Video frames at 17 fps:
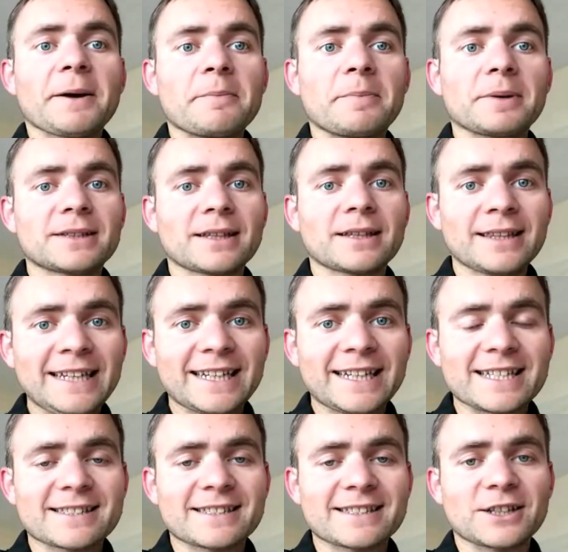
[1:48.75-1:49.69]
But the thing
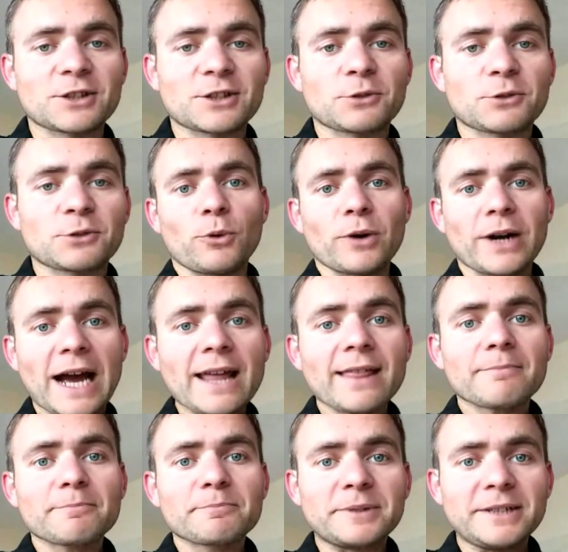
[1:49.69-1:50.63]
is that what
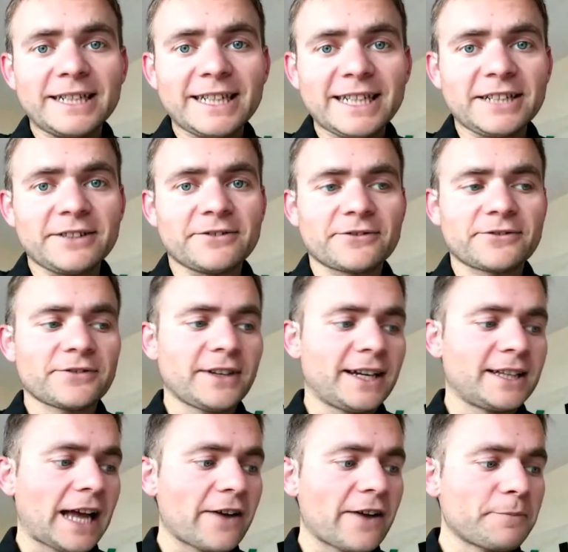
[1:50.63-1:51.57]
I believe,
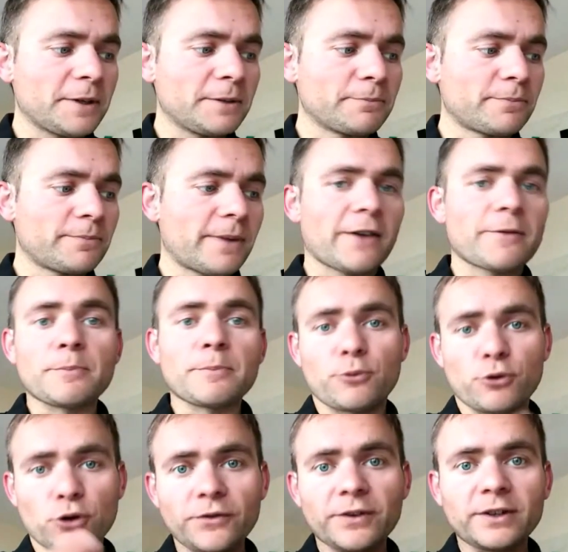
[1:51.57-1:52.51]
and I've been
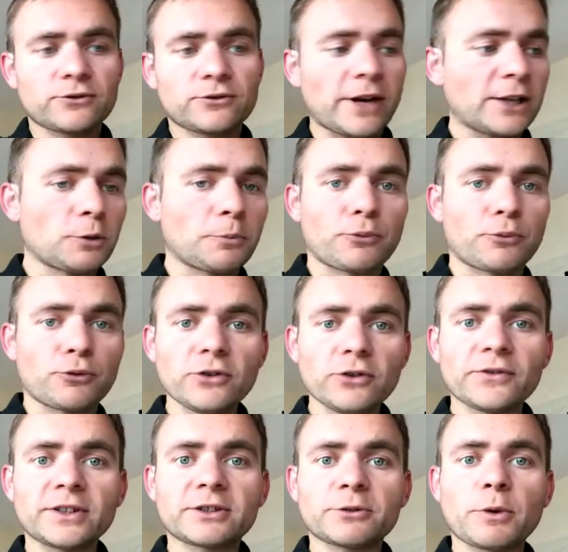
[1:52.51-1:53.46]
trying to
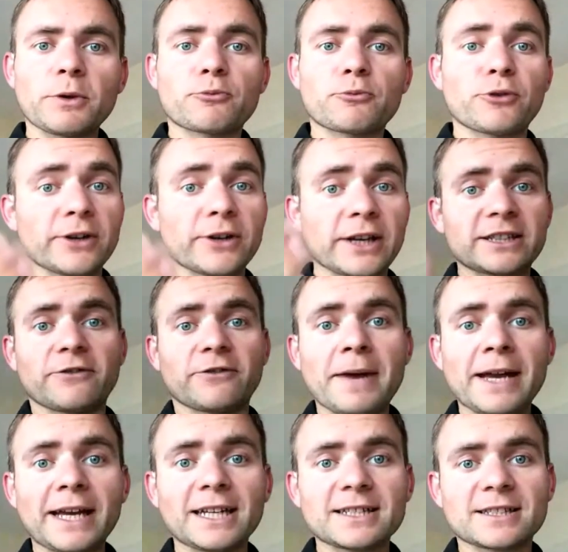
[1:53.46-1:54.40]
prove it with Productive
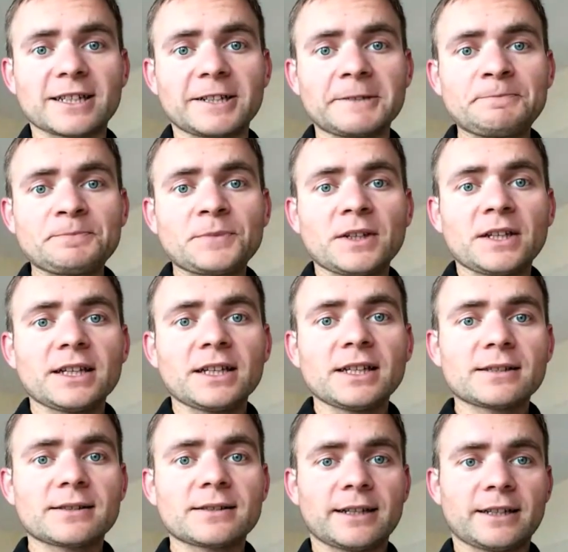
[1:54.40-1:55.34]
Magazine,
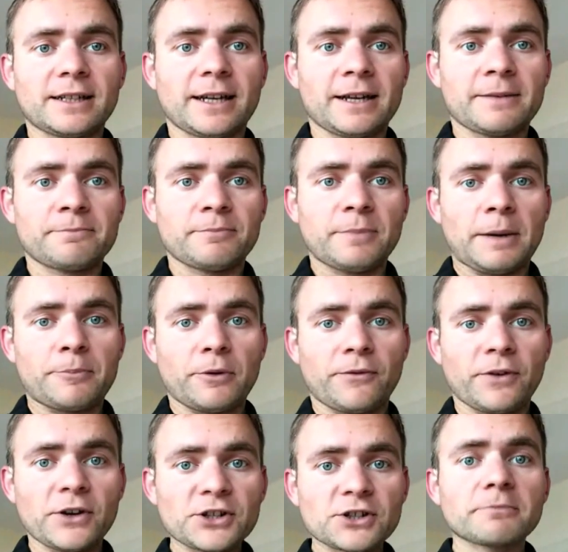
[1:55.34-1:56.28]
is that a
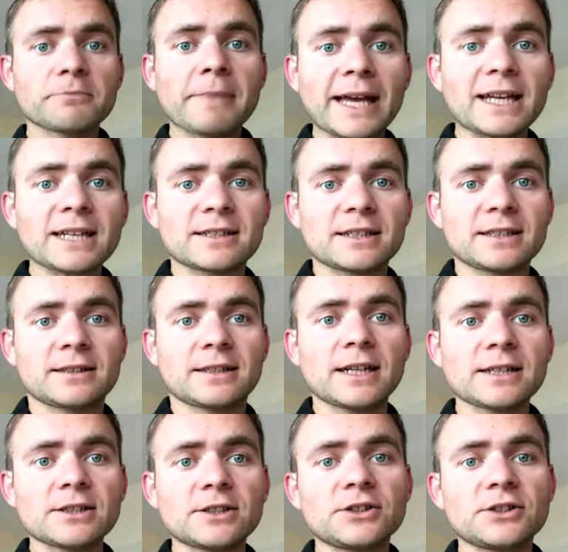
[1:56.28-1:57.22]
professional magazine
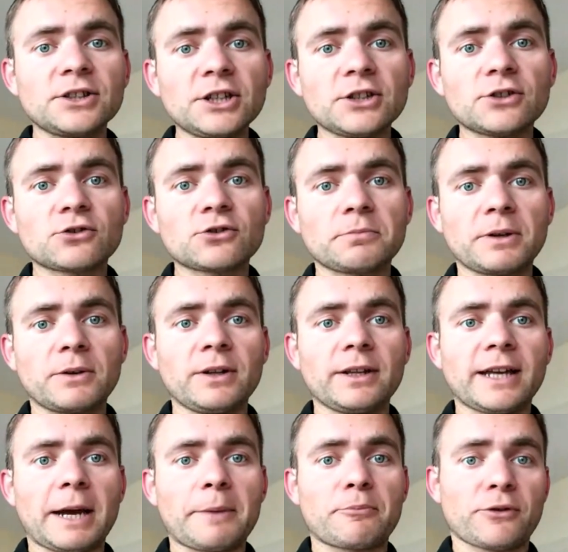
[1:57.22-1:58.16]
doesn't need to be
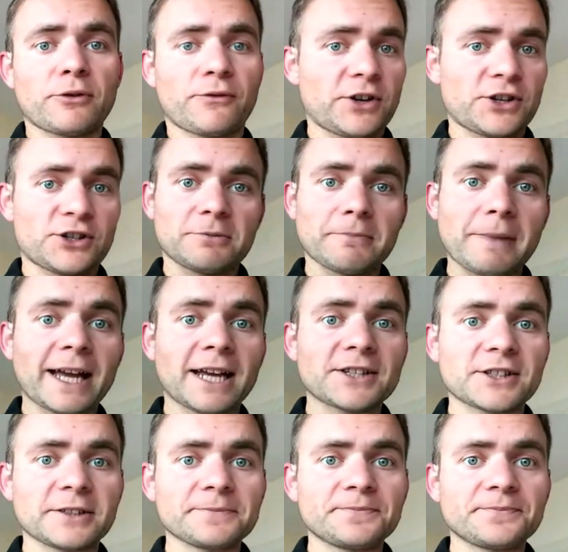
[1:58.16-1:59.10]
really a professional
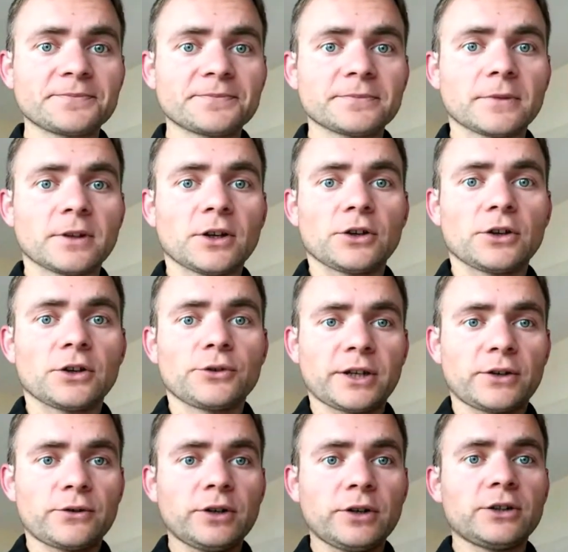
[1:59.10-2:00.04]
magazine. You
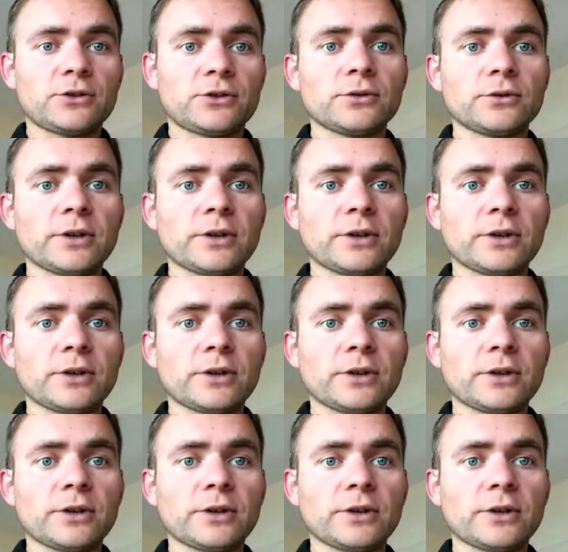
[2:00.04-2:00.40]
can really do